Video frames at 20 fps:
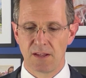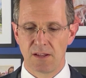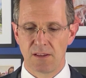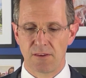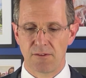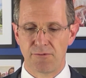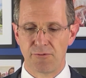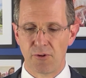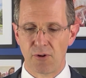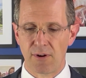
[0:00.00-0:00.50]

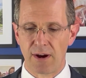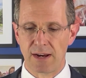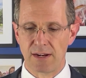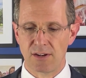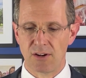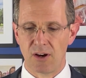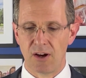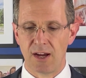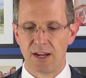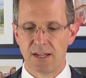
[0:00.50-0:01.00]
the
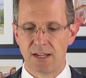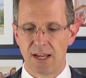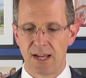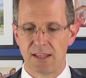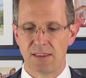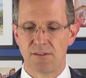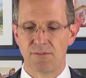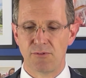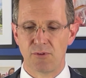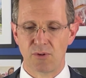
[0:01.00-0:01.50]
489
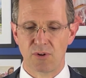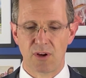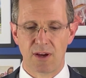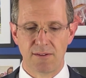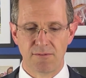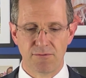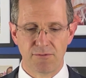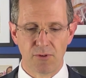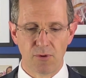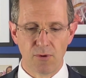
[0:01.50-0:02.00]
and the
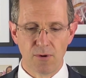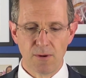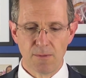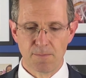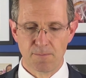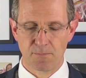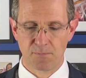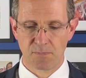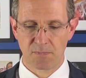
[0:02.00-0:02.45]
494.